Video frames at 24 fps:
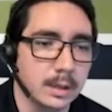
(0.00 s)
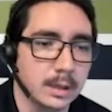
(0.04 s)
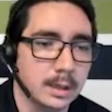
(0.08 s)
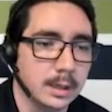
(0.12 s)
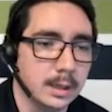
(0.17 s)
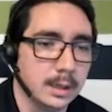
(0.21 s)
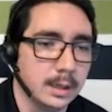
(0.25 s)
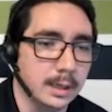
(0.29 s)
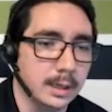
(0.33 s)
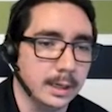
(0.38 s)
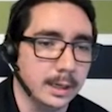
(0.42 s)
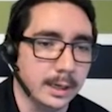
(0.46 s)

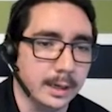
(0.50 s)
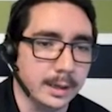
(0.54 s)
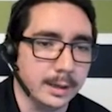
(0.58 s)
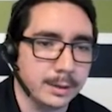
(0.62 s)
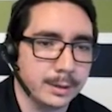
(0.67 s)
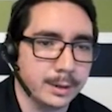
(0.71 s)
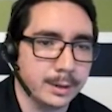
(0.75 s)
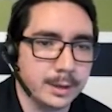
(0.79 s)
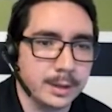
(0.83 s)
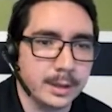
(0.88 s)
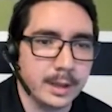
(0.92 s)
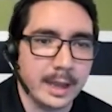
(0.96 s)

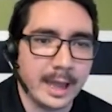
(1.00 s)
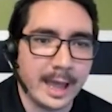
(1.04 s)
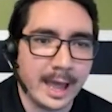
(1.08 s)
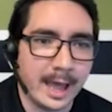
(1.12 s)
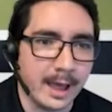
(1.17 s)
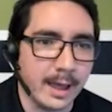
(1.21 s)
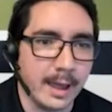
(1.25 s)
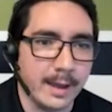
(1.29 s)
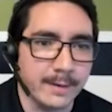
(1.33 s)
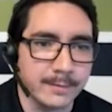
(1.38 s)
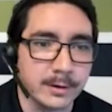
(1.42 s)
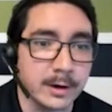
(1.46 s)
than they
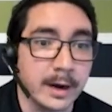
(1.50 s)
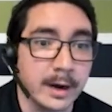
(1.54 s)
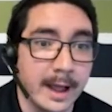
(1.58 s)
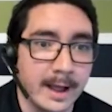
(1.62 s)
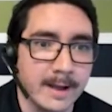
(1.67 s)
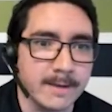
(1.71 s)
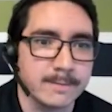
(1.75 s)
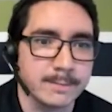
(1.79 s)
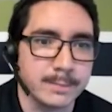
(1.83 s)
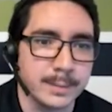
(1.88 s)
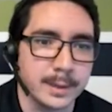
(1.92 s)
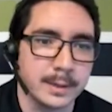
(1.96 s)
ever
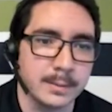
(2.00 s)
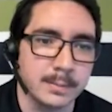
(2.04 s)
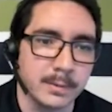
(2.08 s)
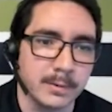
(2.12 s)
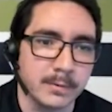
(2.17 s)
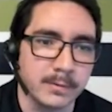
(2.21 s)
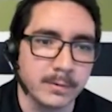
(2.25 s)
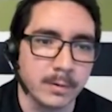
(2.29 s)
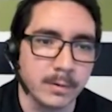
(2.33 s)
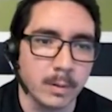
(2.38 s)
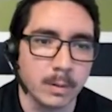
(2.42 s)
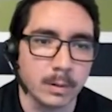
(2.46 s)
have been
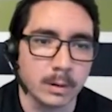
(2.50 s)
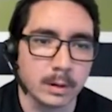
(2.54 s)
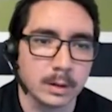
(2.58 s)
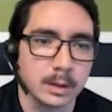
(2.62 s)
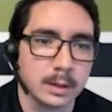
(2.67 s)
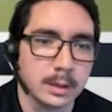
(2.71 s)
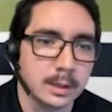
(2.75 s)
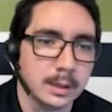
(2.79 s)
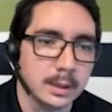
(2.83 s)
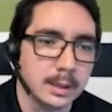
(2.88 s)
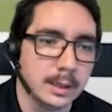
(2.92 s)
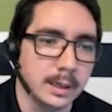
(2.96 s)
before.
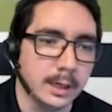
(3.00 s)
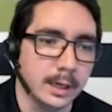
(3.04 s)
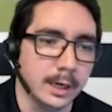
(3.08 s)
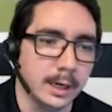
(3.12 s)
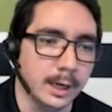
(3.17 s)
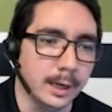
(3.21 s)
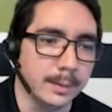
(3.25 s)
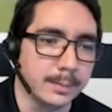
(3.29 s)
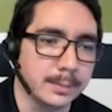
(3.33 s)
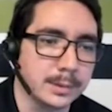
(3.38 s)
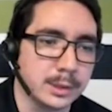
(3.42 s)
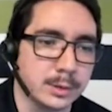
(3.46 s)

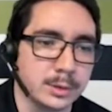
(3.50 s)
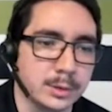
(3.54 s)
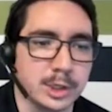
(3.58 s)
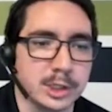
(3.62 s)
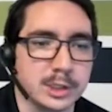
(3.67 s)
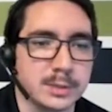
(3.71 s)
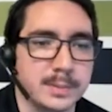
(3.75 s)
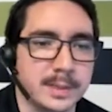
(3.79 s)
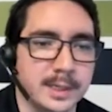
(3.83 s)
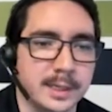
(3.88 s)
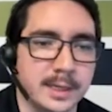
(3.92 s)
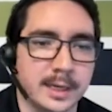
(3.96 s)
So just
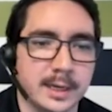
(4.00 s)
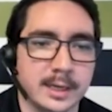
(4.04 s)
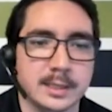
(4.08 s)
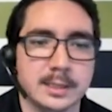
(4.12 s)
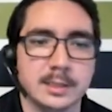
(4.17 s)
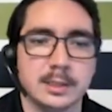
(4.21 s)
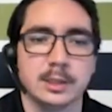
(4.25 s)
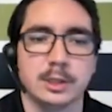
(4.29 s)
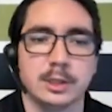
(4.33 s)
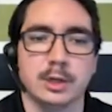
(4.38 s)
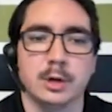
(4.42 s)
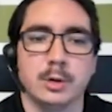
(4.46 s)
because
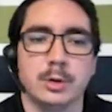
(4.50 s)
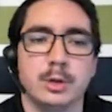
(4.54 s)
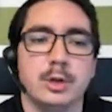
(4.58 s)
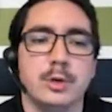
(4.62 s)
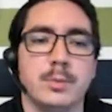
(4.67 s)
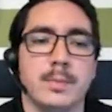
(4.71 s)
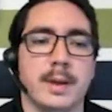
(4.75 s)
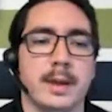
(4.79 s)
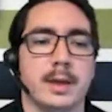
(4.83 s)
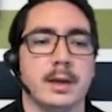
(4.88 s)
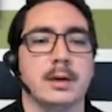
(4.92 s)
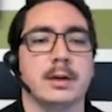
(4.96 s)
you
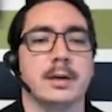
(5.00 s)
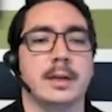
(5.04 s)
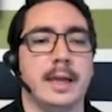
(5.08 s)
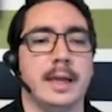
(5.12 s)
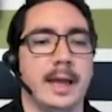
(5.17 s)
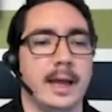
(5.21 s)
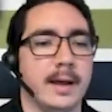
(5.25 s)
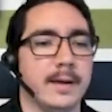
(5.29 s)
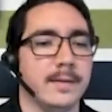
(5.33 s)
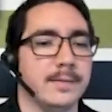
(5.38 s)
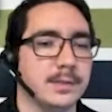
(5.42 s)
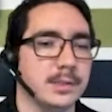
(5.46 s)
may already
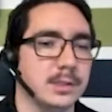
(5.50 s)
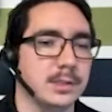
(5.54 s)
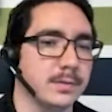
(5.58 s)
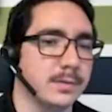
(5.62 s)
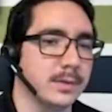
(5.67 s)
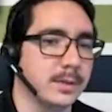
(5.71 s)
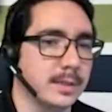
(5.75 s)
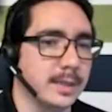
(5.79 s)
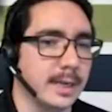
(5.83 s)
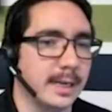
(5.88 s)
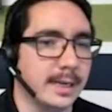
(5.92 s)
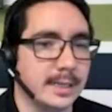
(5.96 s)
have Server
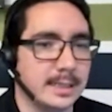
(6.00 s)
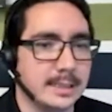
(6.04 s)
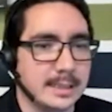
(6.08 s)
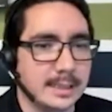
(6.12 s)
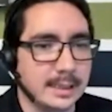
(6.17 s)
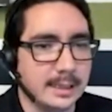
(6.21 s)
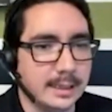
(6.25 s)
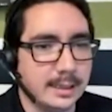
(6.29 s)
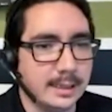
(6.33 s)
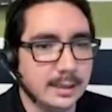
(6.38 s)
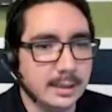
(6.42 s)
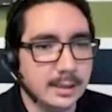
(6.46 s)

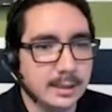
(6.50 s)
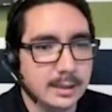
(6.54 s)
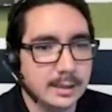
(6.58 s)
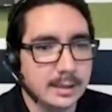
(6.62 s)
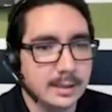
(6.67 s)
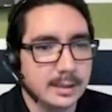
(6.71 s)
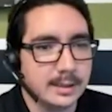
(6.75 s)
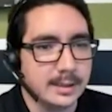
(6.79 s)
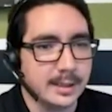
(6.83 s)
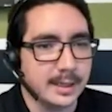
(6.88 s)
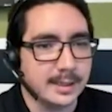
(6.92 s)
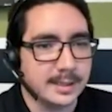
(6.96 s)
19,
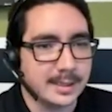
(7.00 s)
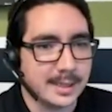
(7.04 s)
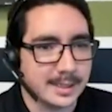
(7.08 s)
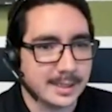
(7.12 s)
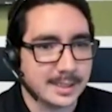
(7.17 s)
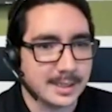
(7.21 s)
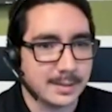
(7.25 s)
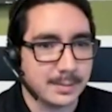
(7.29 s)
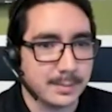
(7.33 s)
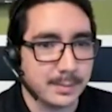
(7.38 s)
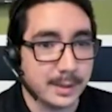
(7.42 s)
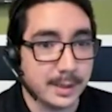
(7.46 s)
that
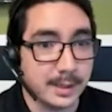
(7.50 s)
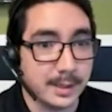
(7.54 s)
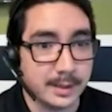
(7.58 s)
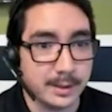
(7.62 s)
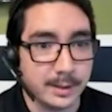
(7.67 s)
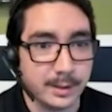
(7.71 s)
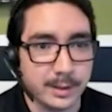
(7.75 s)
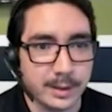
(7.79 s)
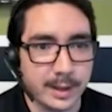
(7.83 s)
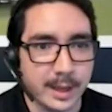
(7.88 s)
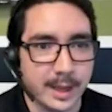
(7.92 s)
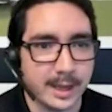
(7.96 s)
doesn't mean
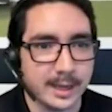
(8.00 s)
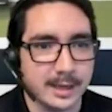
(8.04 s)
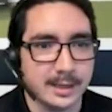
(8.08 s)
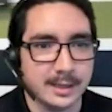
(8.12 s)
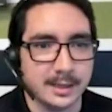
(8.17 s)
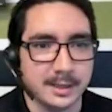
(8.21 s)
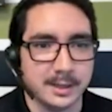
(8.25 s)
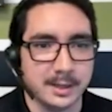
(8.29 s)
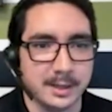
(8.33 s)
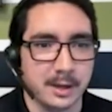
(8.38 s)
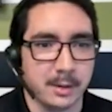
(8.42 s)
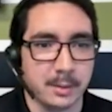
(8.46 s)
that
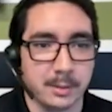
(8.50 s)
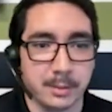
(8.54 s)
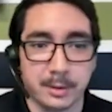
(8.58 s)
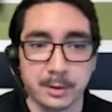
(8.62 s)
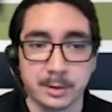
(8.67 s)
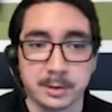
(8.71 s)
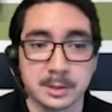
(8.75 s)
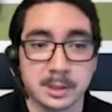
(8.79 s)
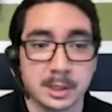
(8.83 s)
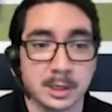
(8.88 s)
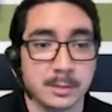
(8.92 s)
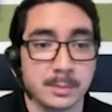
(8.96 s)

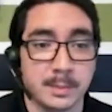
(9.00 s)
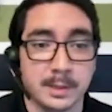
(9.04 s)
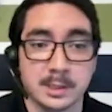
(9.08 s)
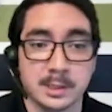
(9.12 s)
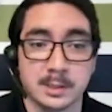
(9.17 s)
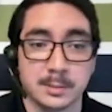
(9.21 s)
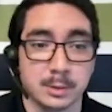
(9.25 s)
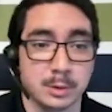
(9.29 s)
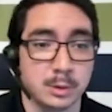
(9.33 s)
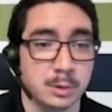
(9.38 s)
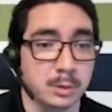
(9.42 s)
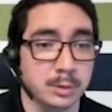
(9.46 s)
there's going to be some
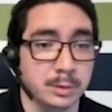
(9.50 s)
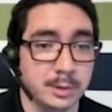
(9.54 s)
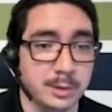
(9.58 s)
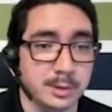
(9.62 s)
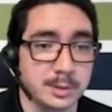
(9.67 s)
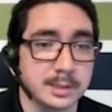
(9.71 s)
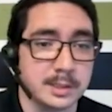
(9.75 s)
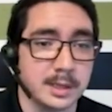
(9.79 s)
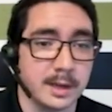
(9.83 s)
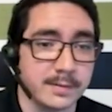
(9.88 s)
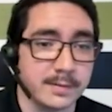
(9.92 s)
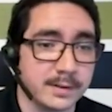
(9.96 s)
cool new
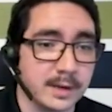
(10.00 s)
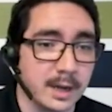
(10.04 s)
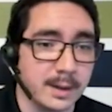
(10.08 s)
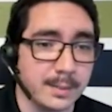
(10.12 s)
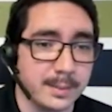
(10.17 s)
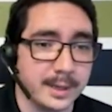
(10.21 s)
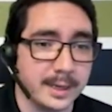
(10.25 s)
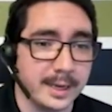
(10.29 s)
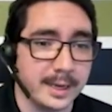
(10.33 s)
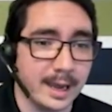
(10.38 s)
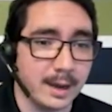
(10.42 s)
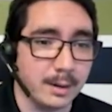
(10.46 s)
stuff
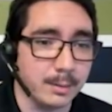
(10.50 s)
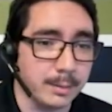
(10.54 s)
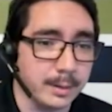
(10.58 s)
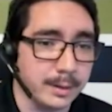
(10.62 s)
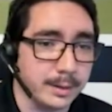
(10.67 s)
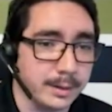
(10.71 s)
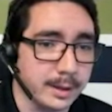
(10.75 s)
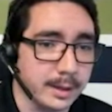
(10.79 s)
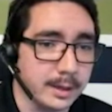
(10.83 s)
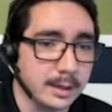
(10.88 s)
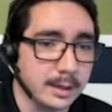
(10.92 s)
coming out with it